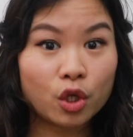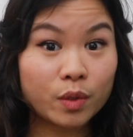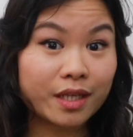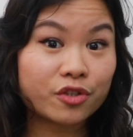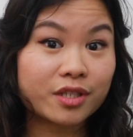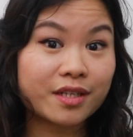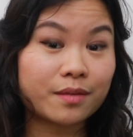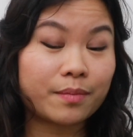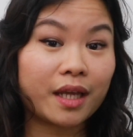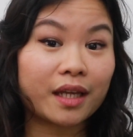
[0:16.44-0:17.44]
who's
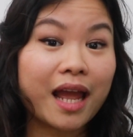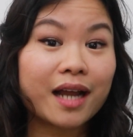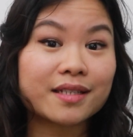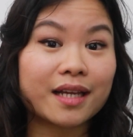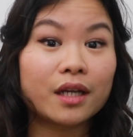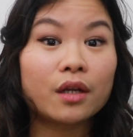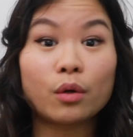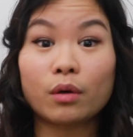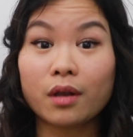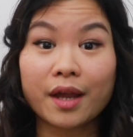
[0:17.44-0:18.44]
interested in being an actor or